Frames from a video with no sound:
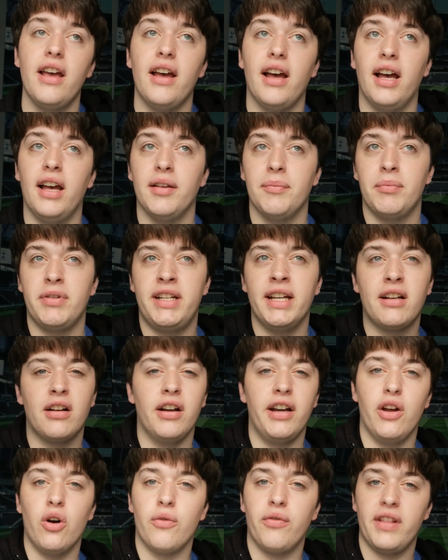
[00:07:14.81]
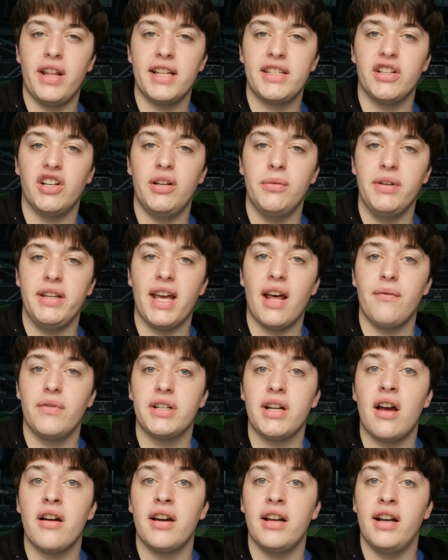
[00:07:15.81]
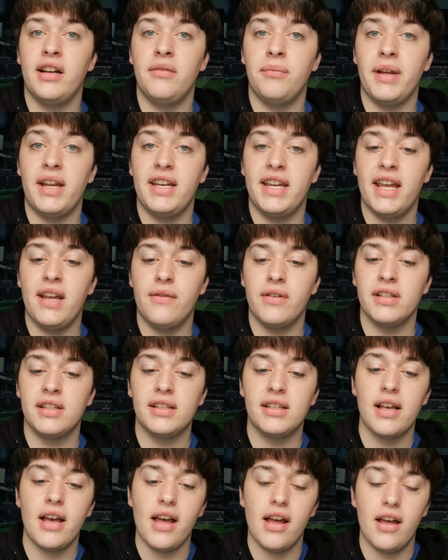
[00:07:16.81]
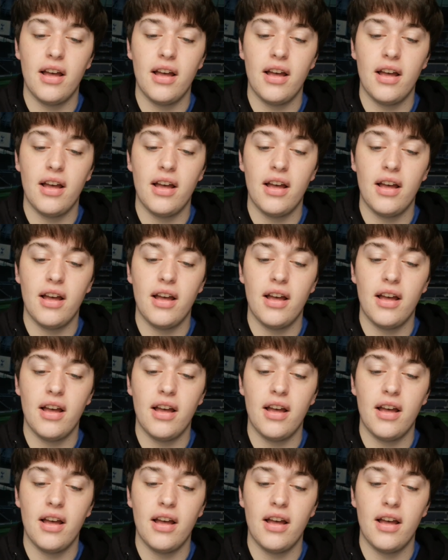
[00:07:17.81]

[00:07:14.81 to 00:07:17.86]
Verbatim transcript: uh, particularly over on that side with Jan Vertonghen and Ben Davies